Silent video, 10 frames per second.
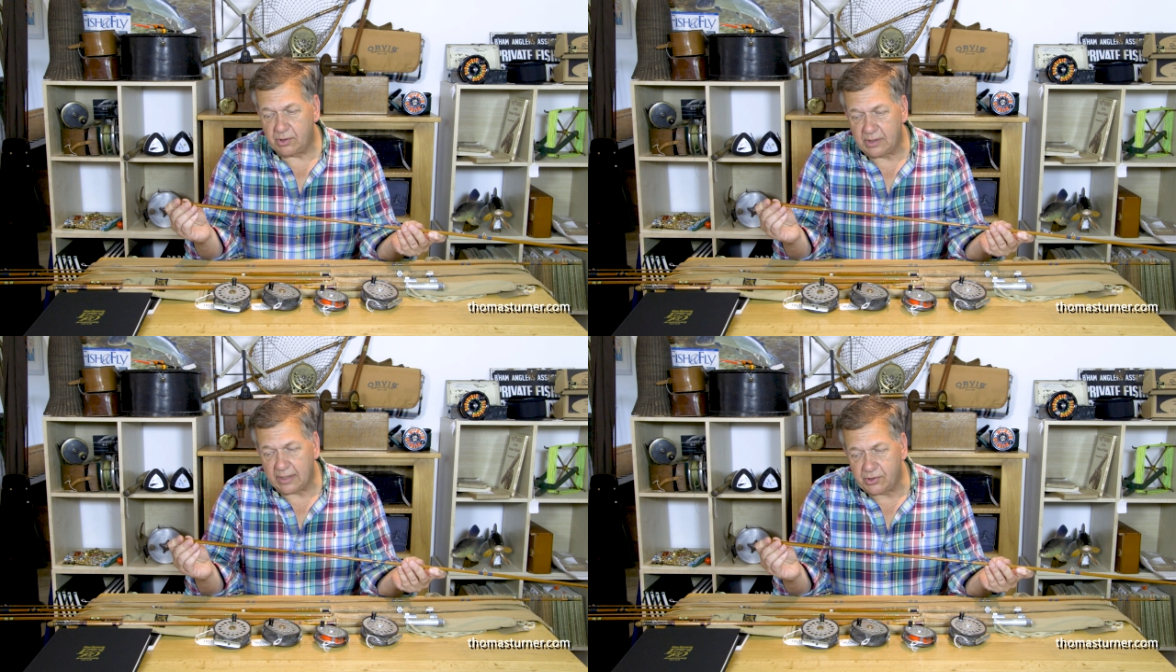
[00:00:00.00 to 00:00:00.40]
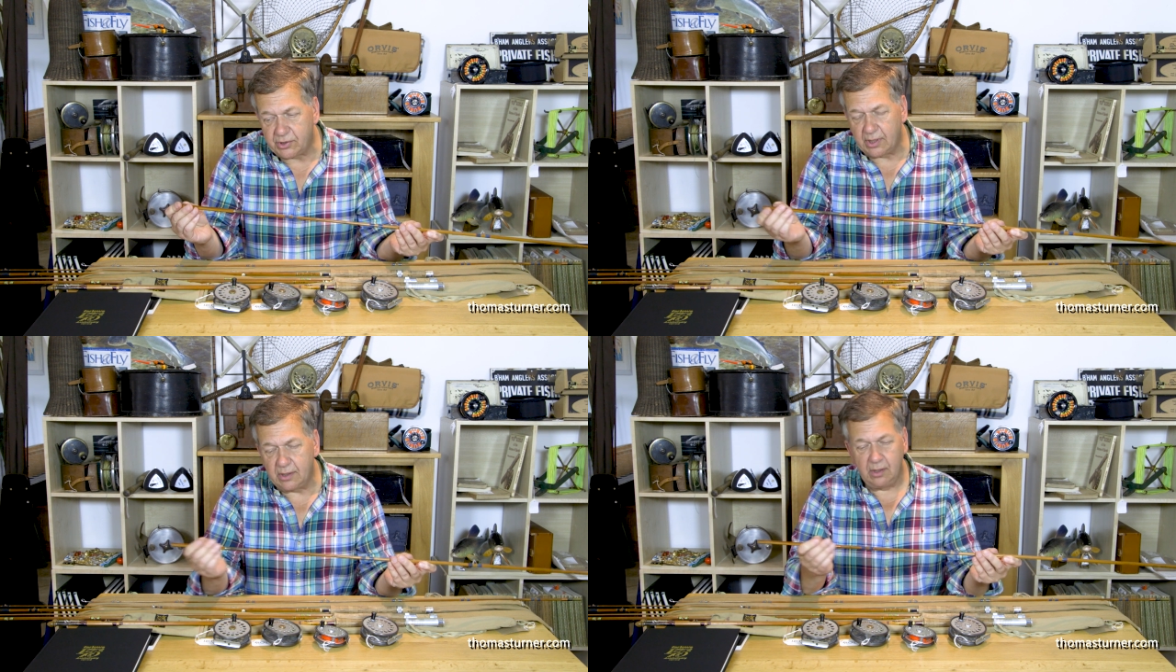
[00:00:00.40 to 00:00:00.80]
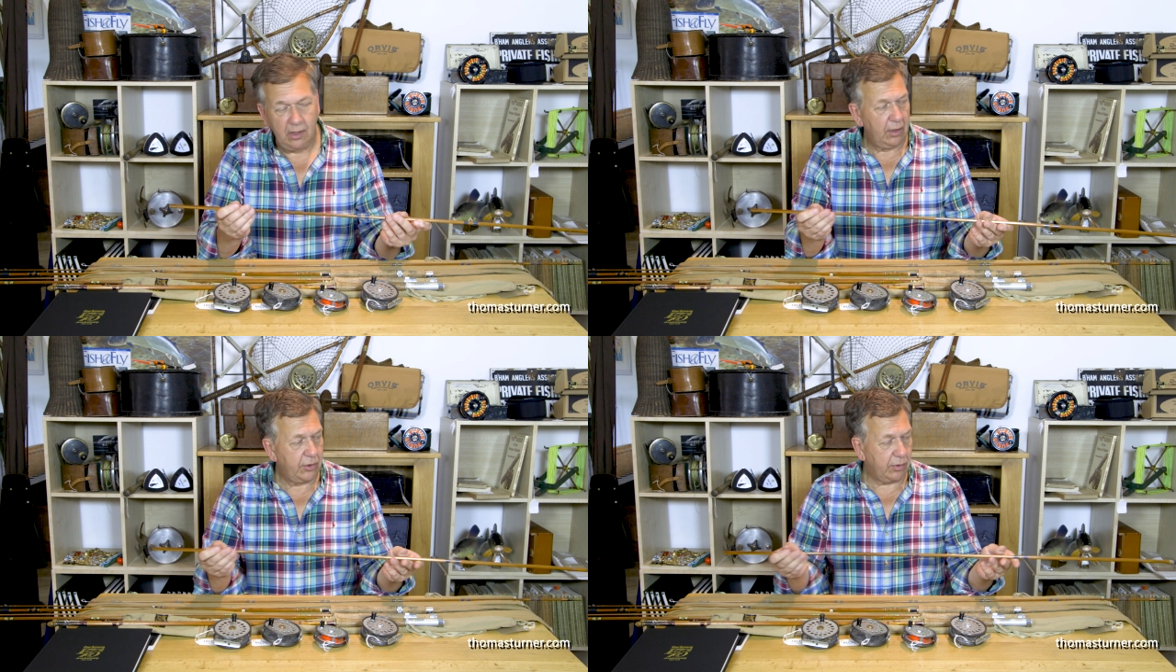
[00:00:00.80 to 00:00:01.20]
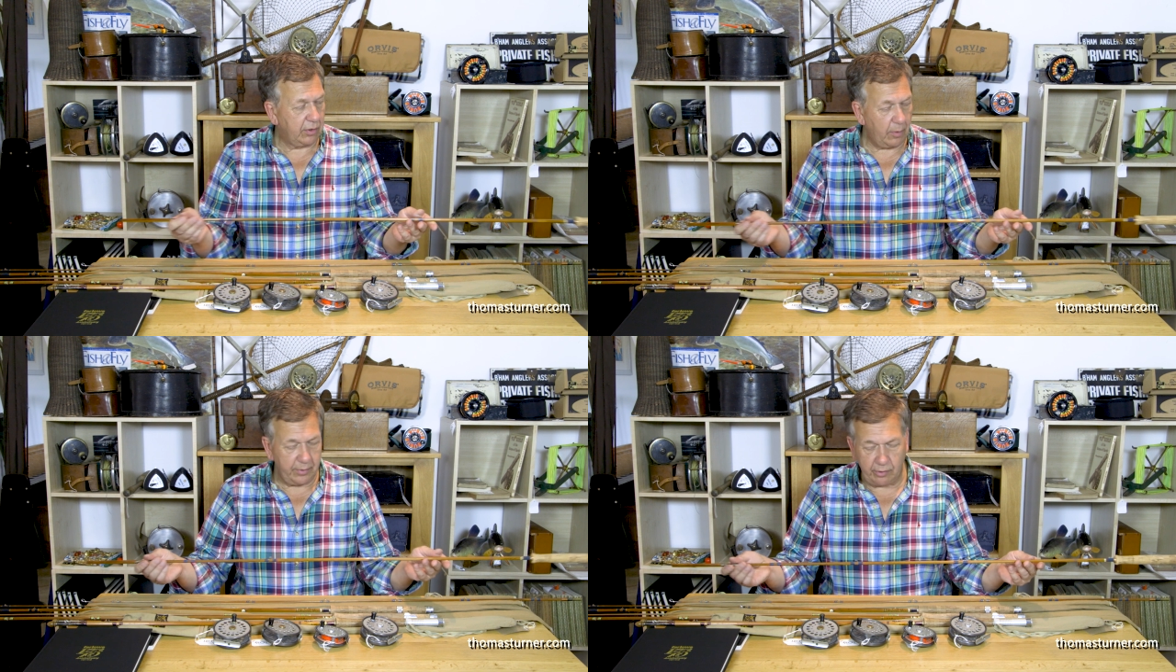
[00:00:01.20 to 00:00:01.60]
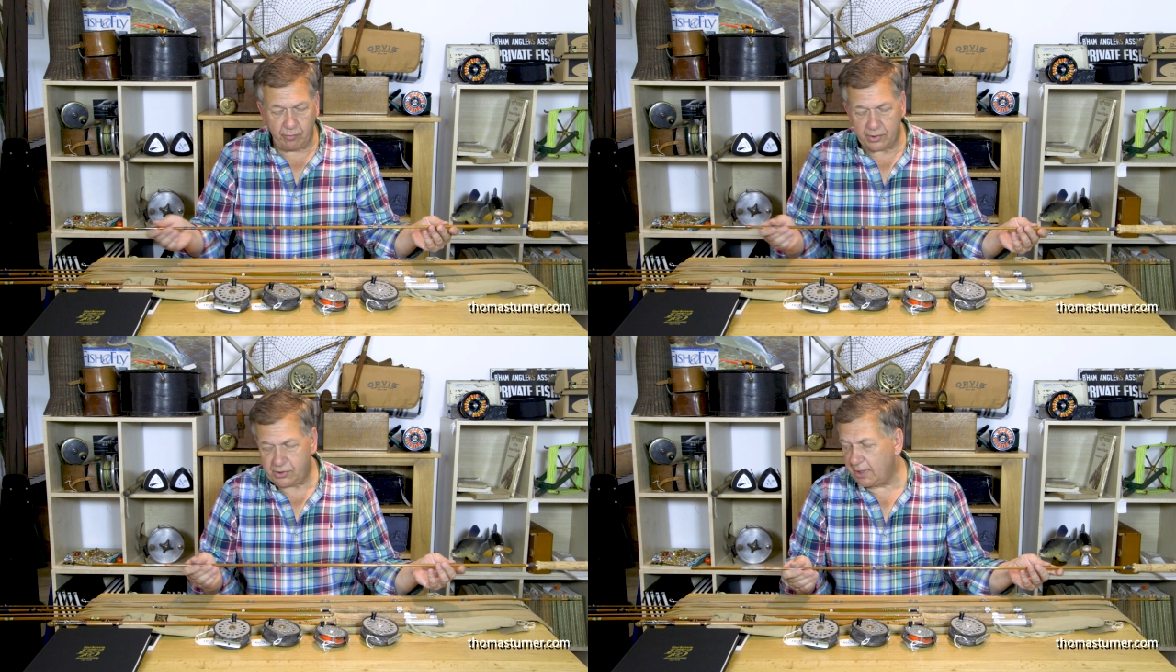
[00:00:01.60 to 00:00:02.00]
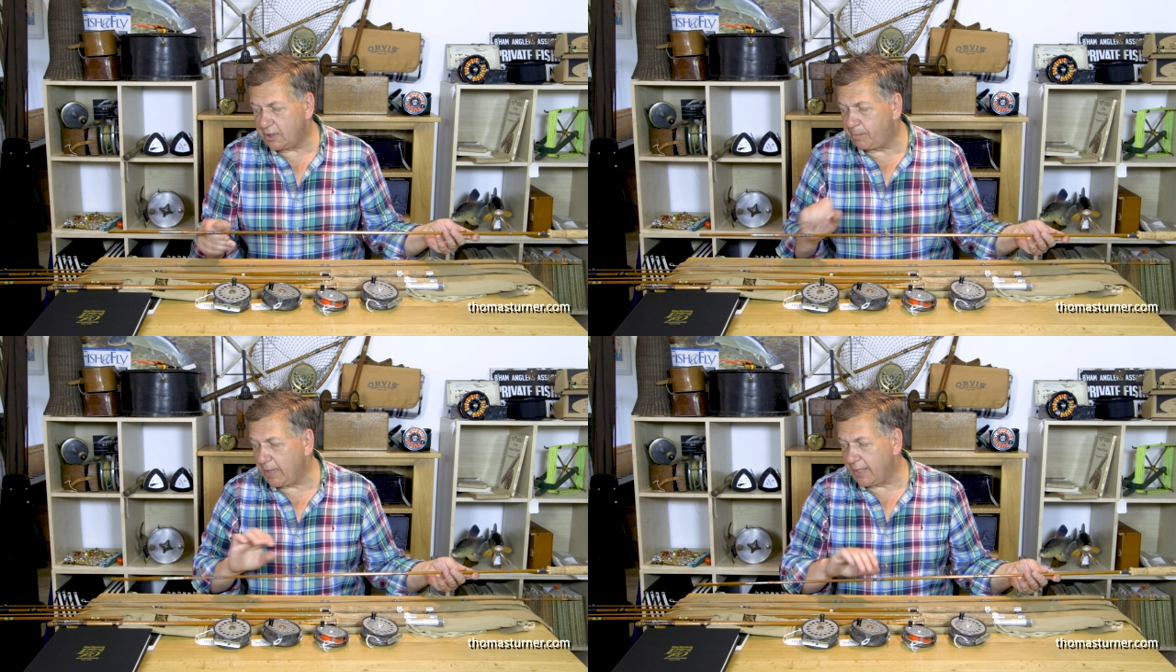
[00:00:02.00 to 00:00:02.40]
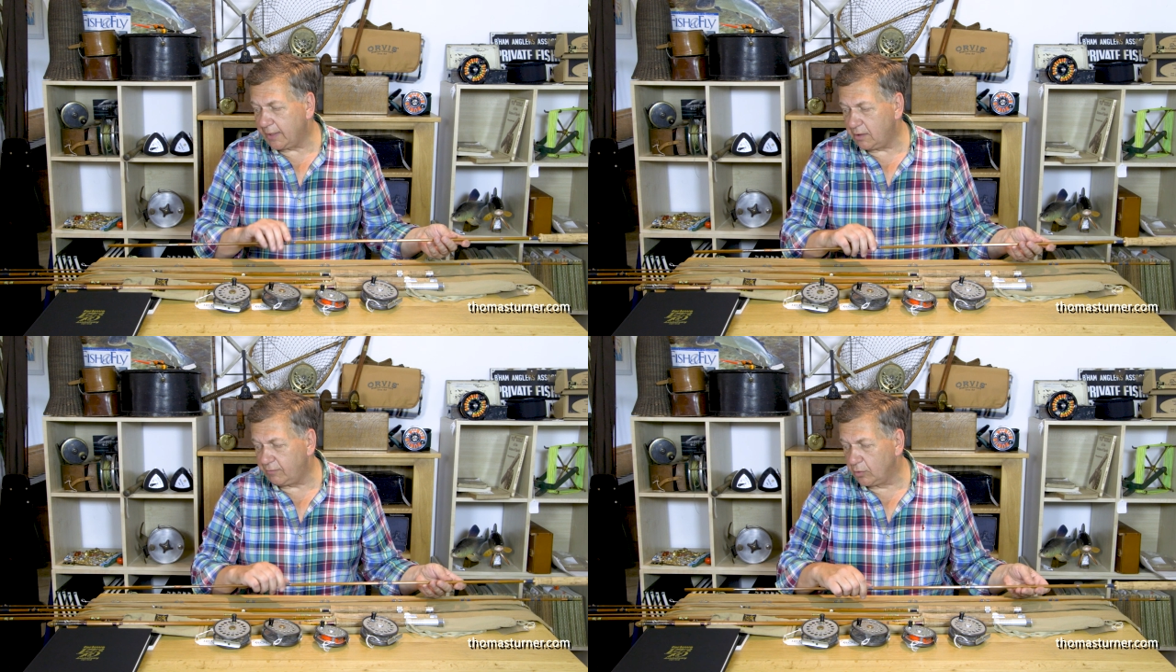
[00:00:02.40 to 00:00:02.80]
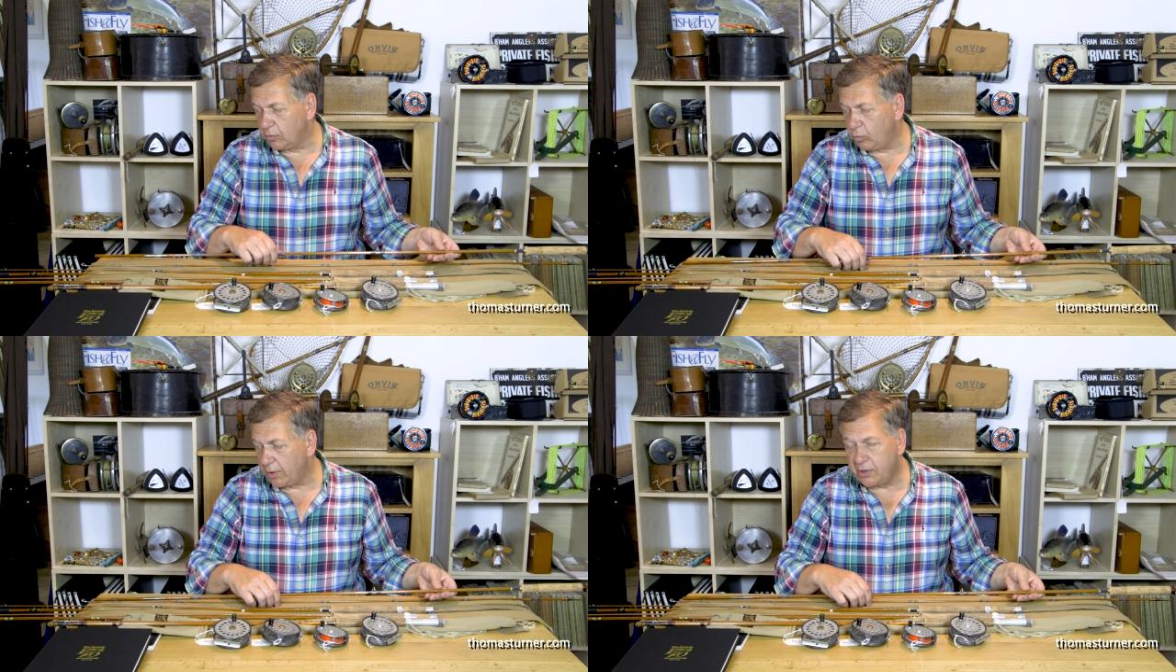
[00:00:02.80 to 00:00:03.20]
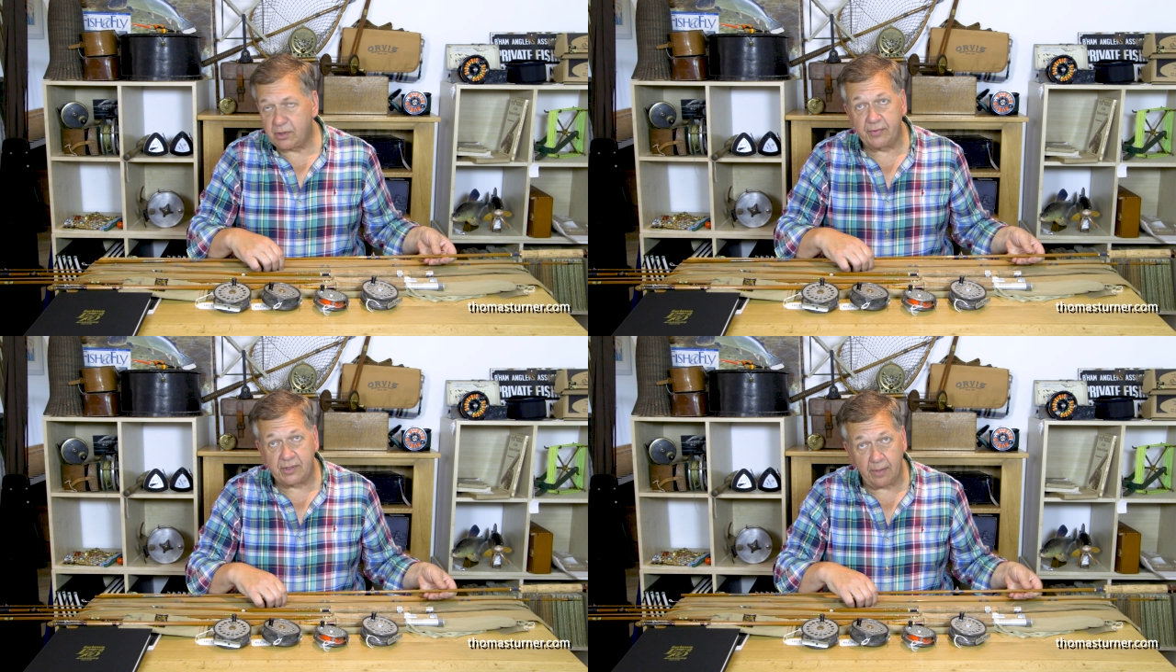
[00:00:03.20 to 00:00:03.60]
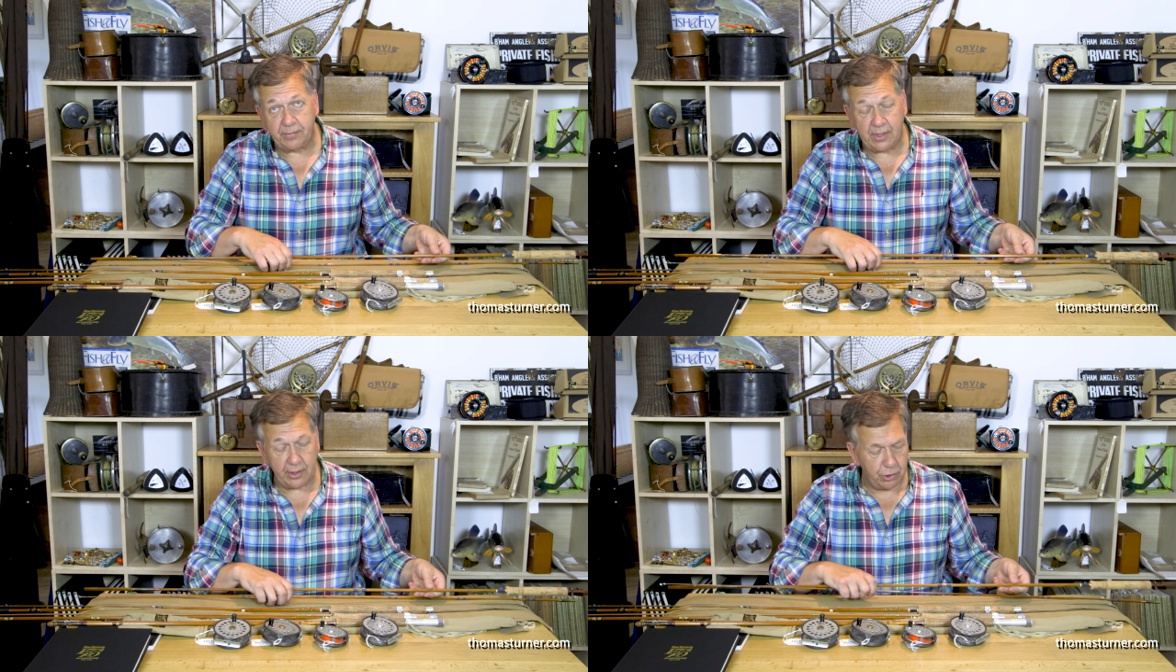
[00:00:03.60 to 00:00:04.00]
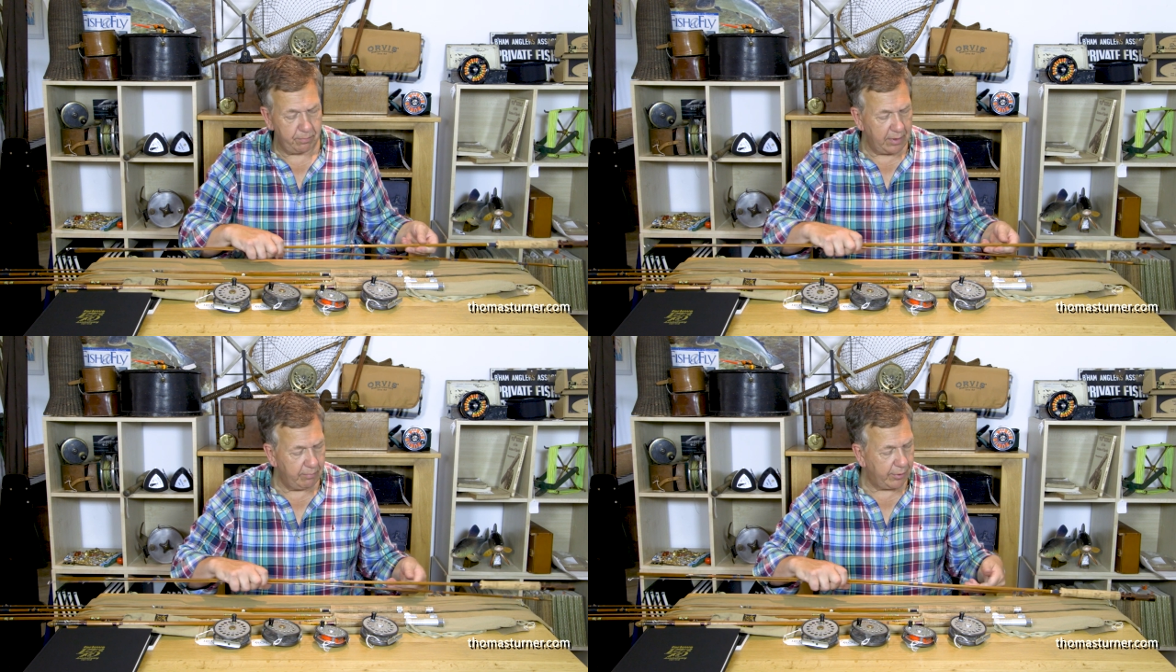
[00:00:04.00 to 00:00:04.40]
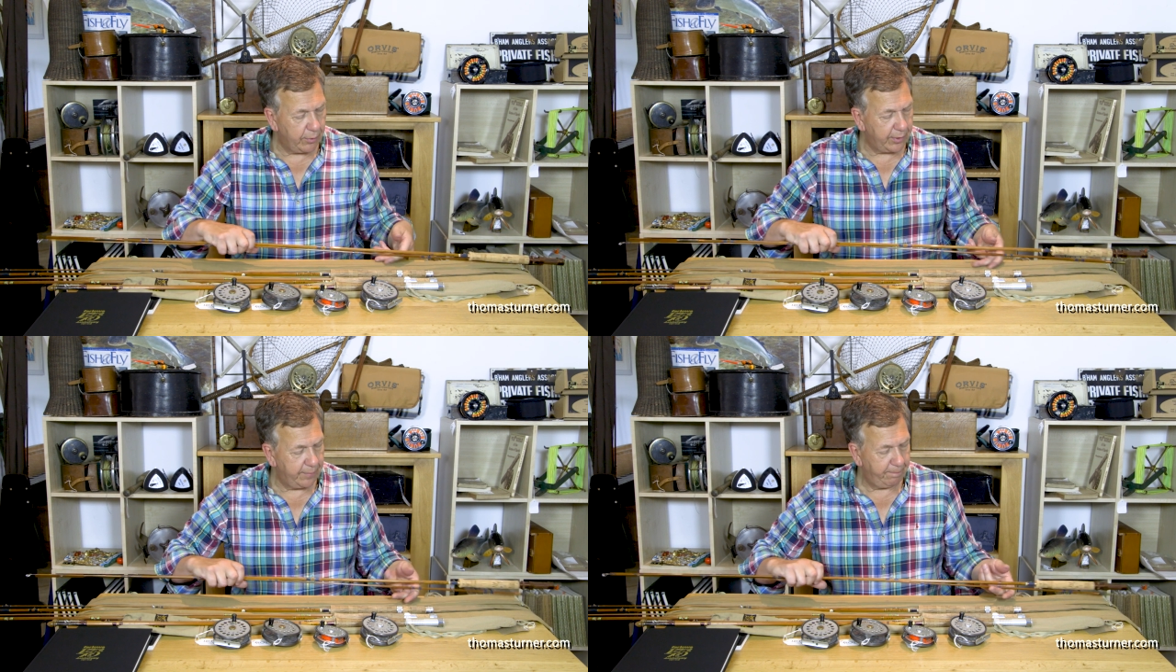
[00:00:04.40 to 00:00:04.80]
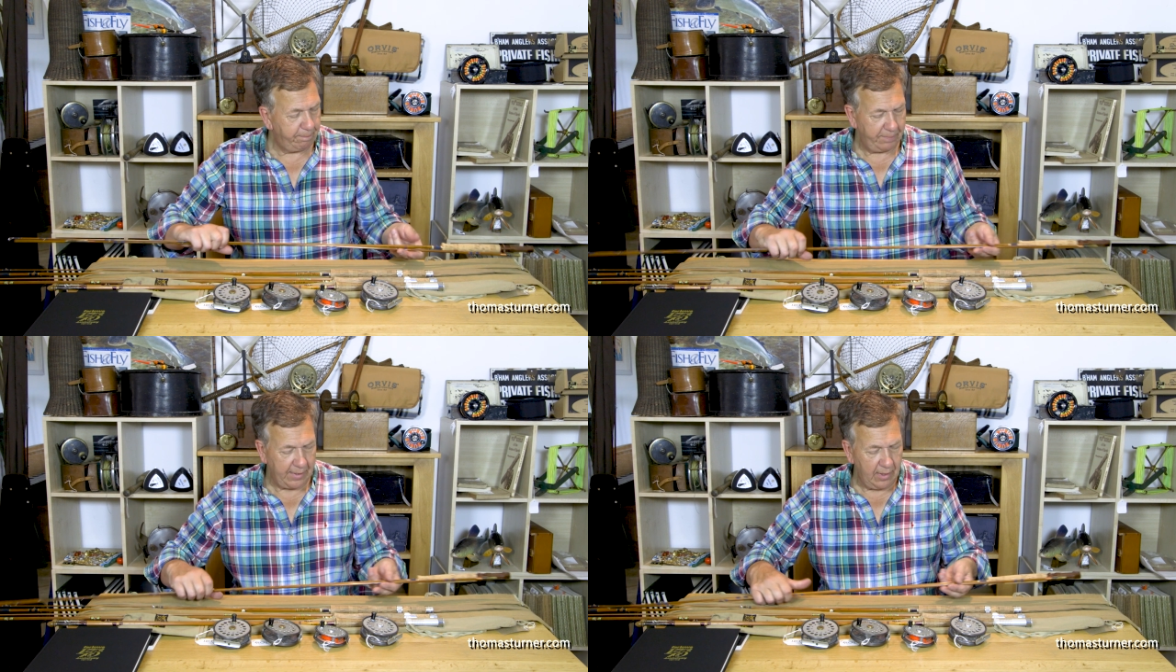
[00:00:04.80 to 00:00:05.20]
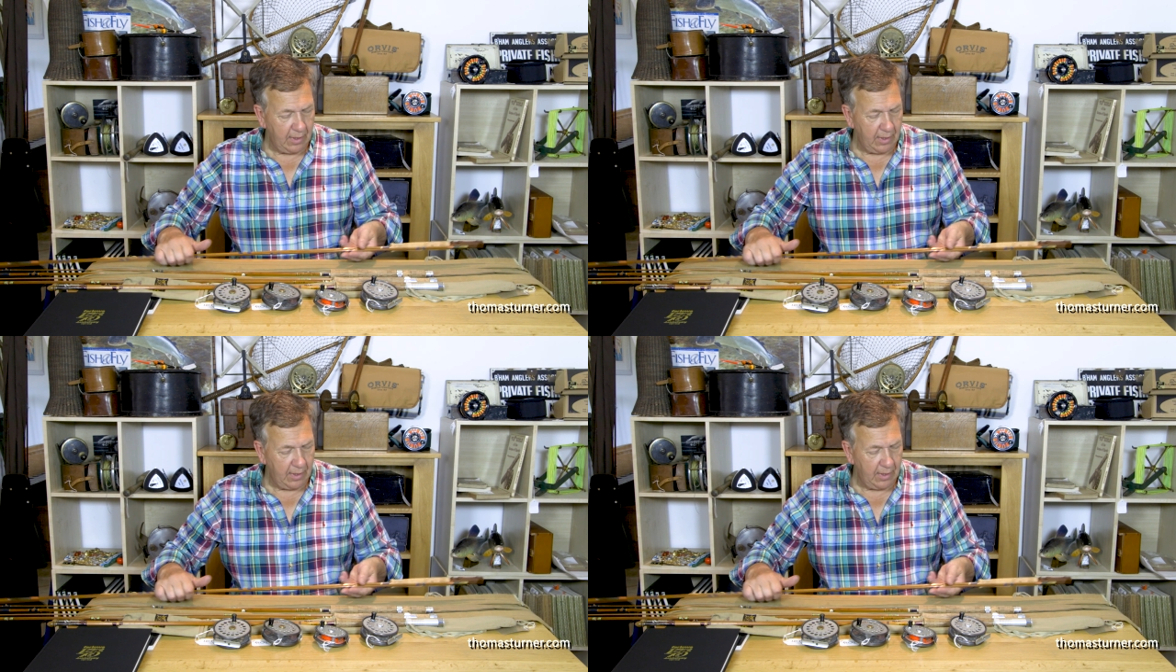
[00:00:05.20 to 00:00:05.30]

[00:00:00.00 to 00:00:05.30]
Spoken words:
which attaches in, so that when the rod's in its bag you've no worries of the tip section being broken.